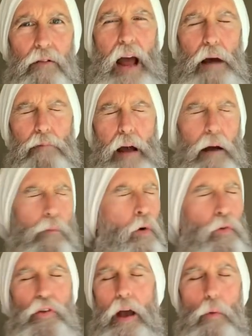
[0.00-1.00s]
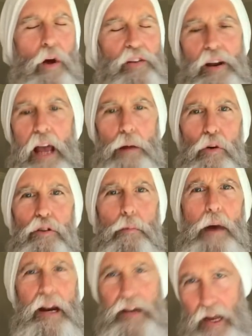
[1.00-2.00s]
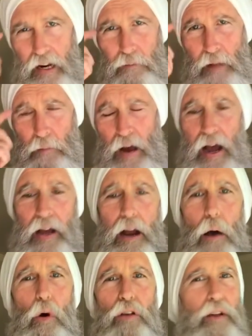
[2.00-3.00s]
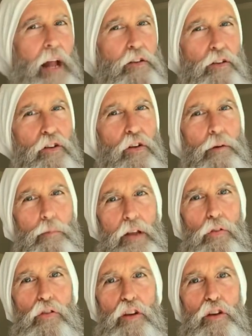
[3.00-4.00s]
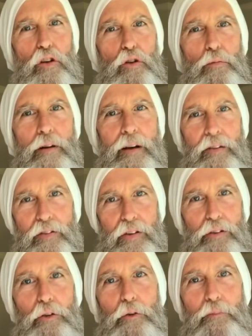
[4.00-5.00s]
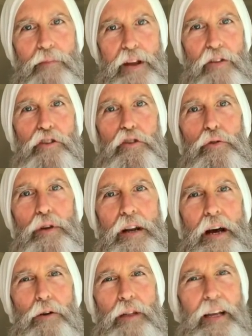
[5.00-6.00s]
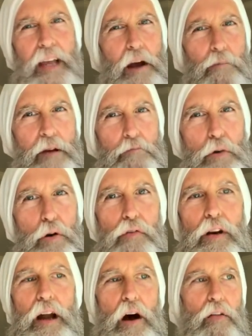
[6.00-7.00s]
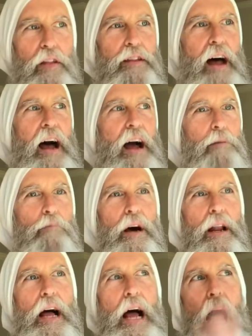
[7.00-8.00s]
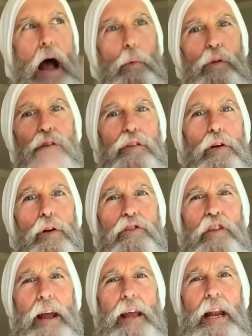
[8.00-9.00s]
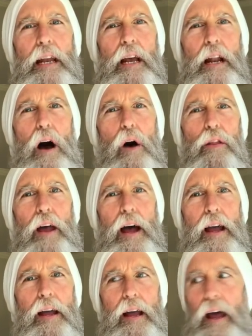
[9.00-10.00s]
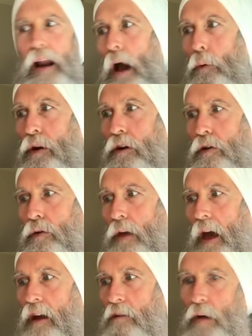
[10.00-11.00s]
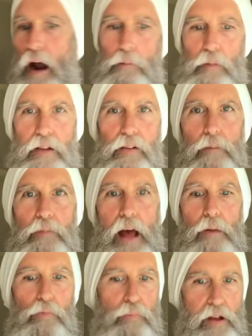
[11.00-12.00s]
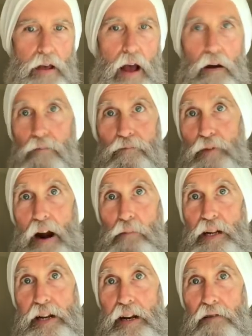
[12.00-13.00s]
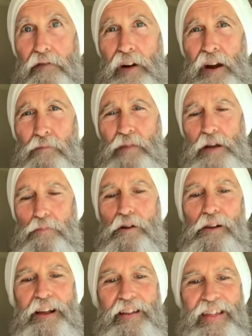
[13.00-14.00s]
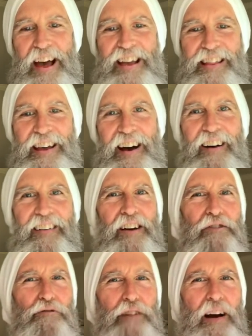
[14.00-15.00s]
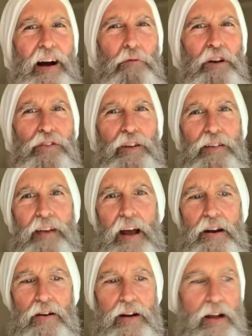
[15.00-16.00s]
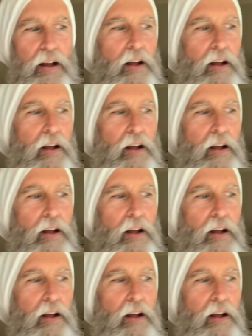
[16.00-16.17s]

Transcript: I won't say I wasn't able to meditate. In my mind, I wasn't. I just couldn't be still because of this little issue, you know, that kept me moving all the time. But I was still checking in all day. And I would do that. And probably sometimes I probably did it in front of people and they thought, oh, God, what's this guy doing?